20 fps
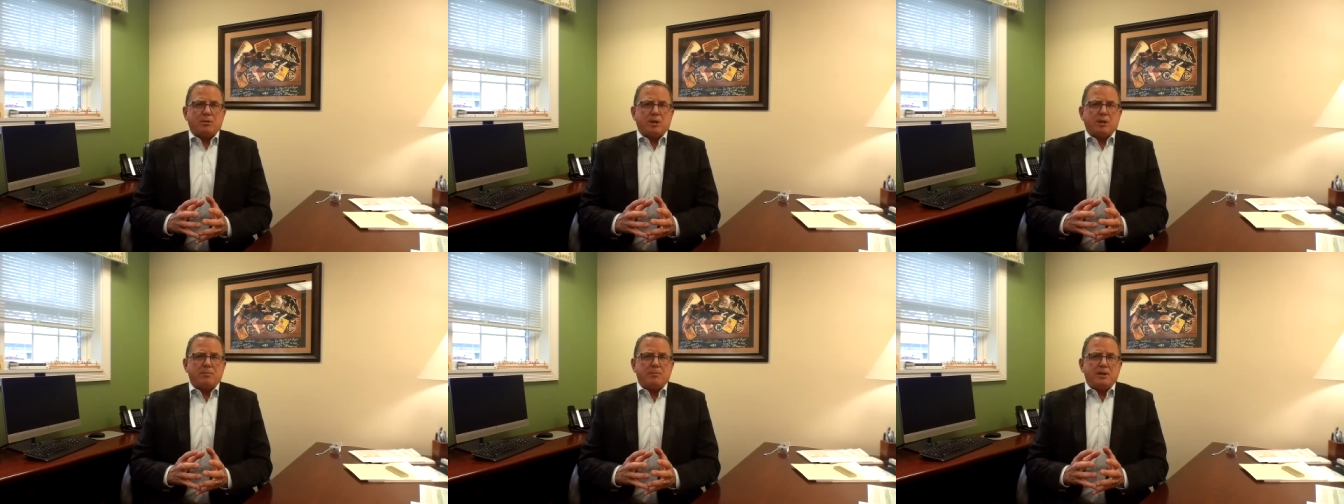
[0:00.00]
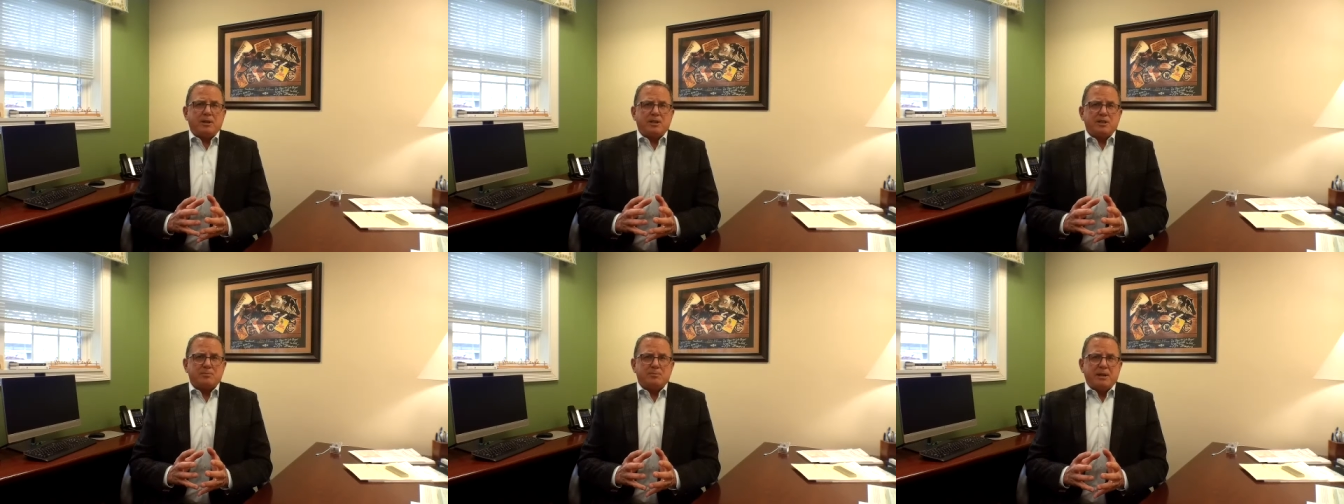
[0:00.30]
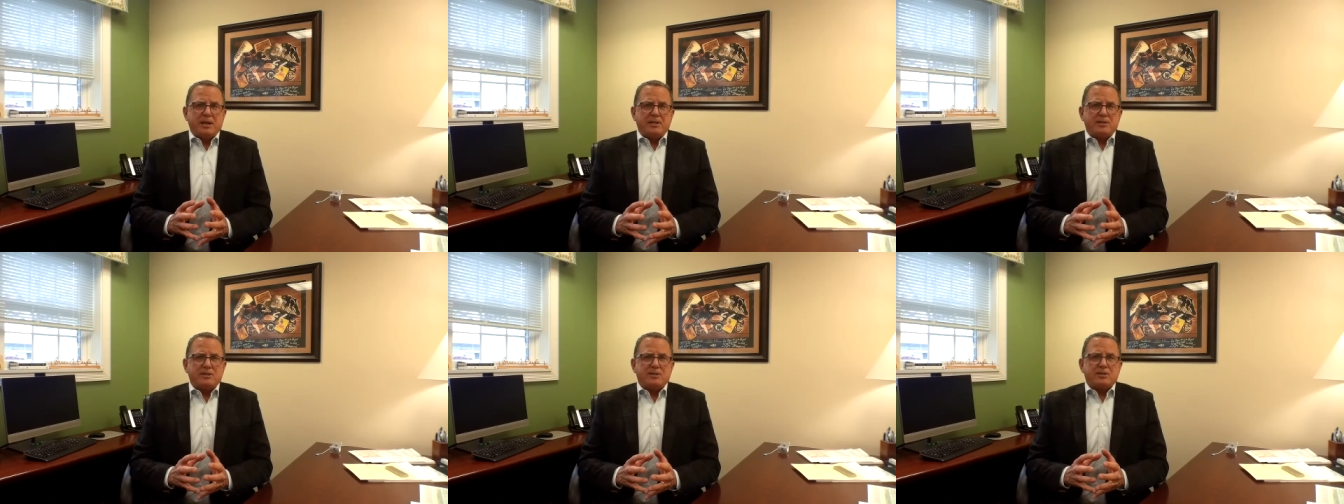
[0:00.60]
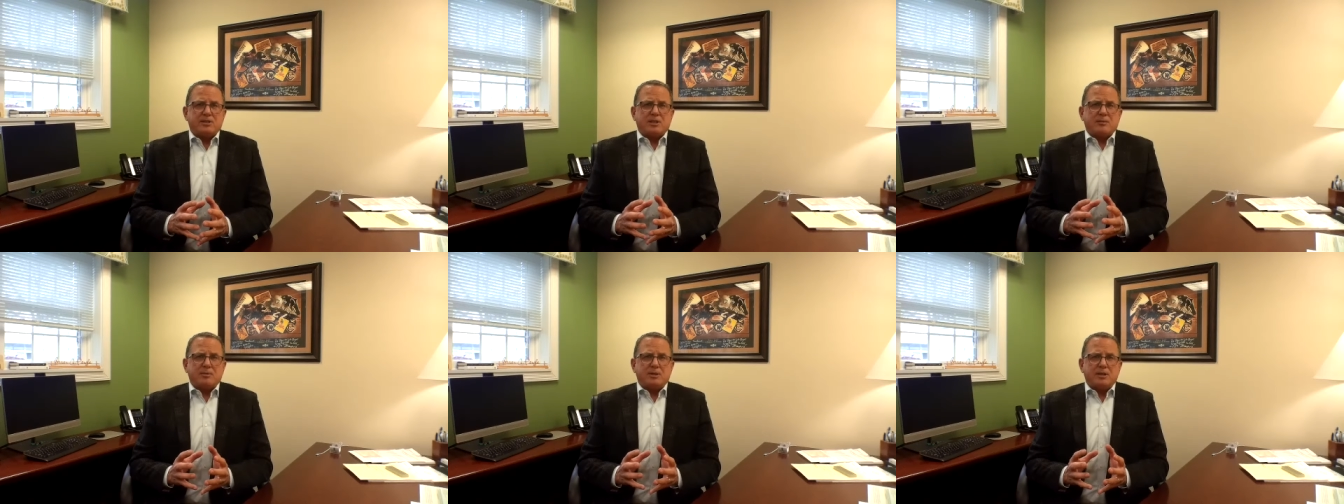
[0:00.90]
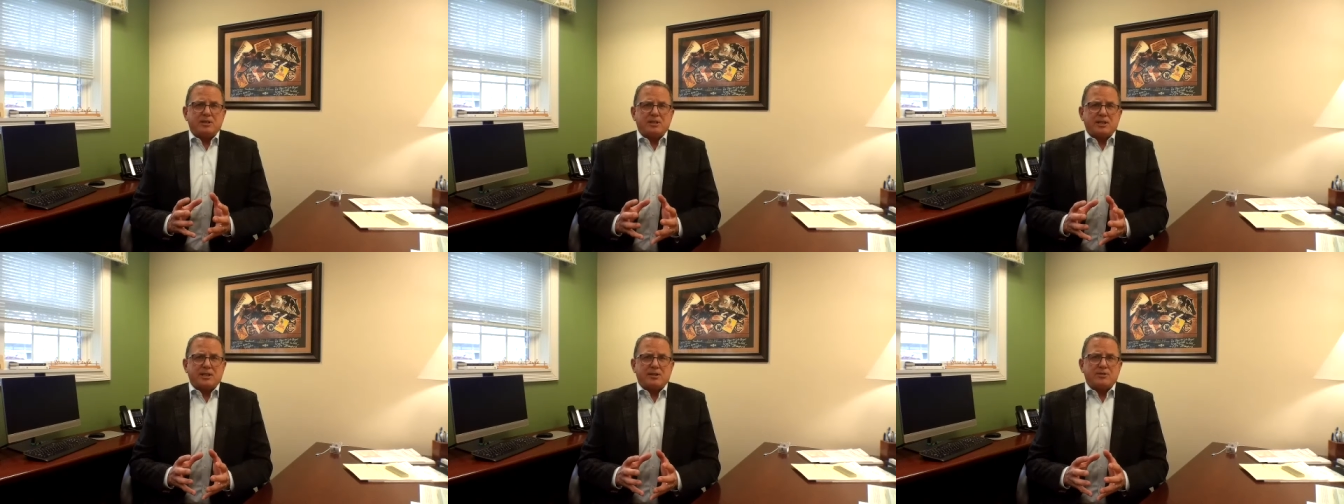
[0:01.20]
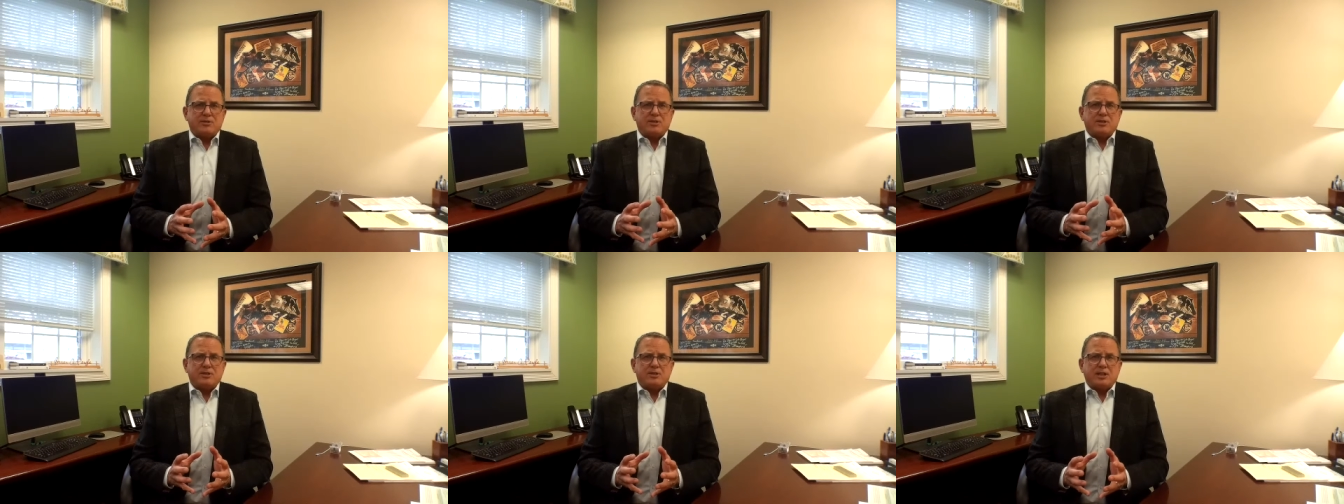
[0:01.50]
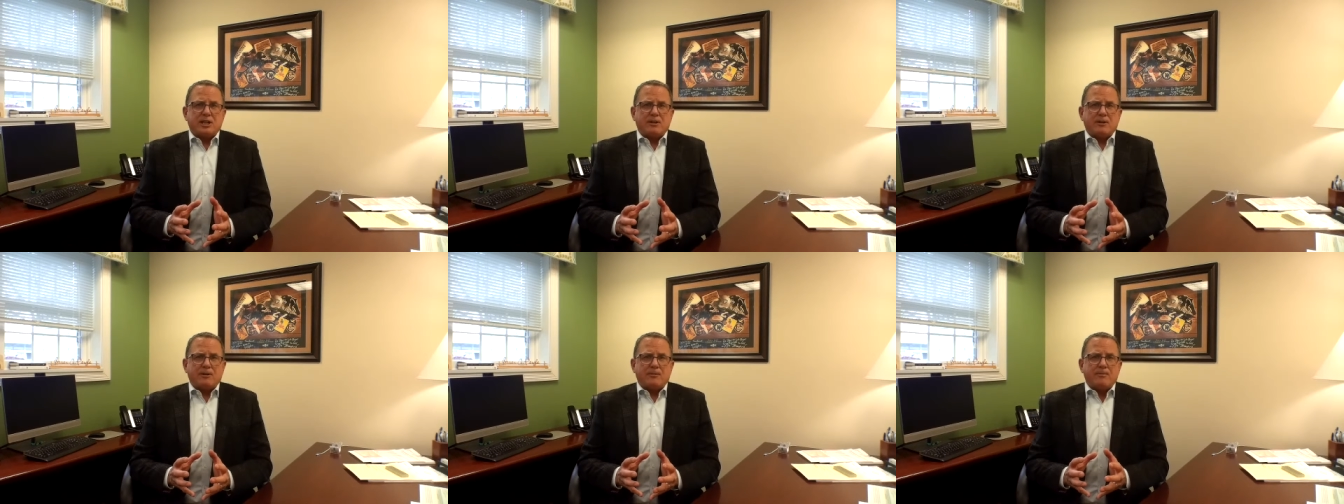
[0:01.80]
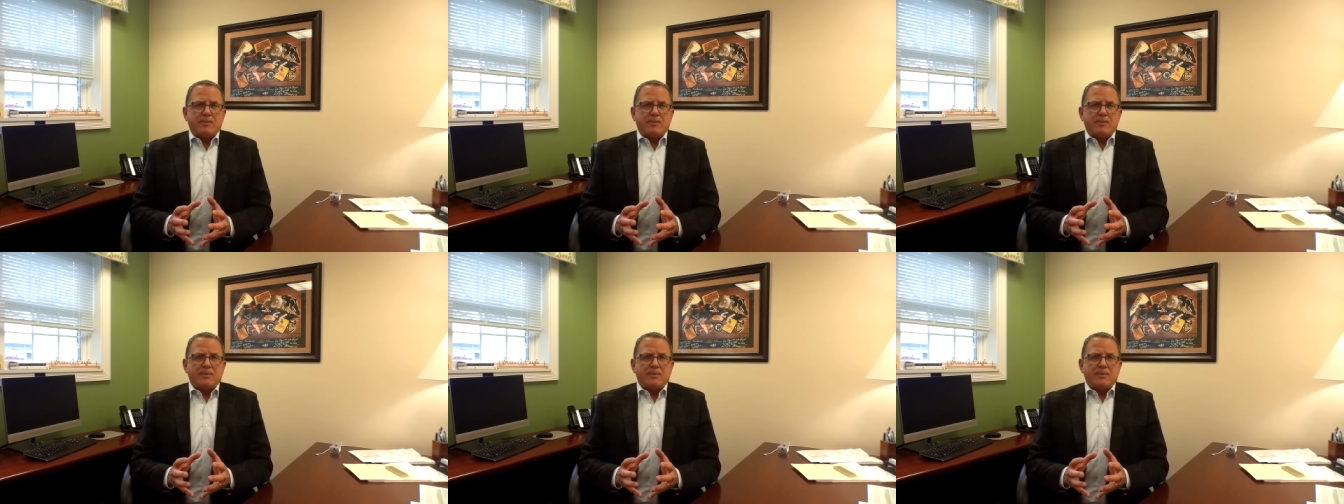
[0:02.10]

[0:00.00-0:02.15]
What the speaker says: community spaces, community centers, etc.